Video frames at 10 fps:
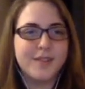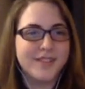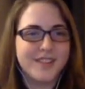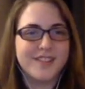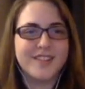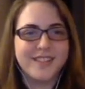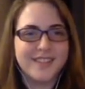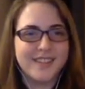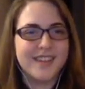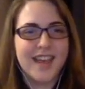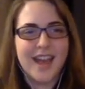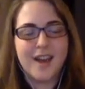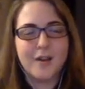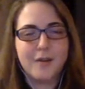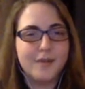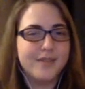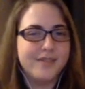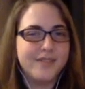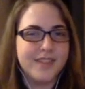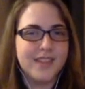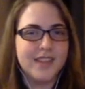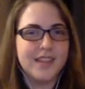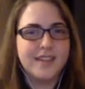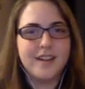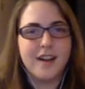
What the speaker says: You'll start to see how the